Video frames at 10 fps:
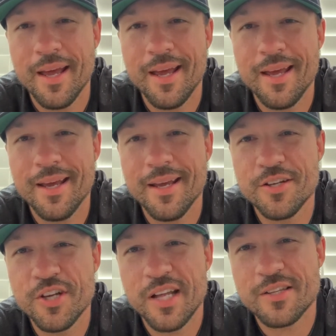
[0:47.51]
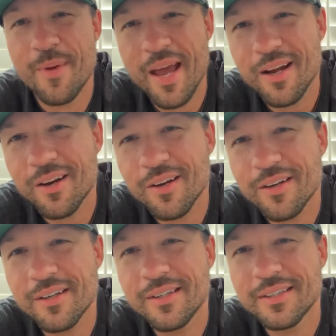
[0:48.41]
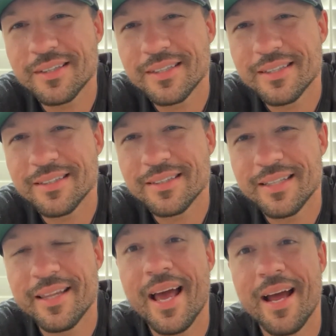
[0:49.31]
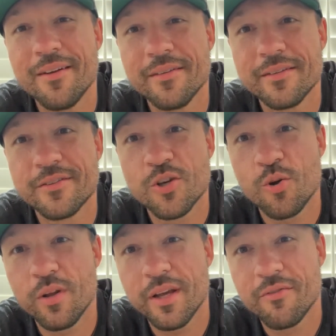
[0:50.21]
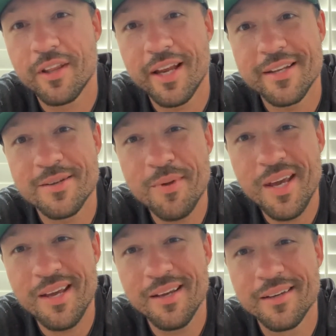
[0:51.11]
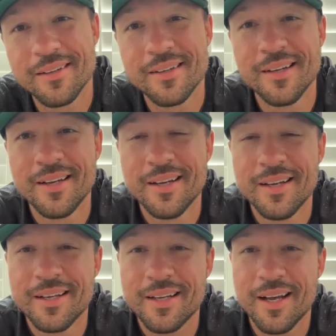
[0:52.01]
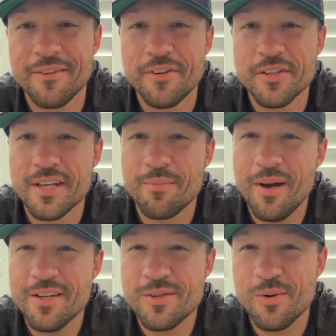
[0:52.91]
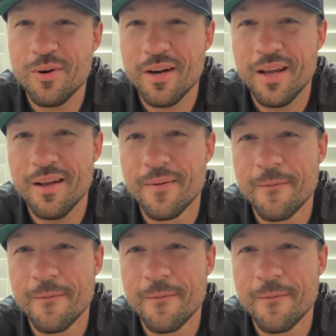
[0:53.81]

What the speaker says: and she had some anger, and that totally related to me. Kind of feels like my story.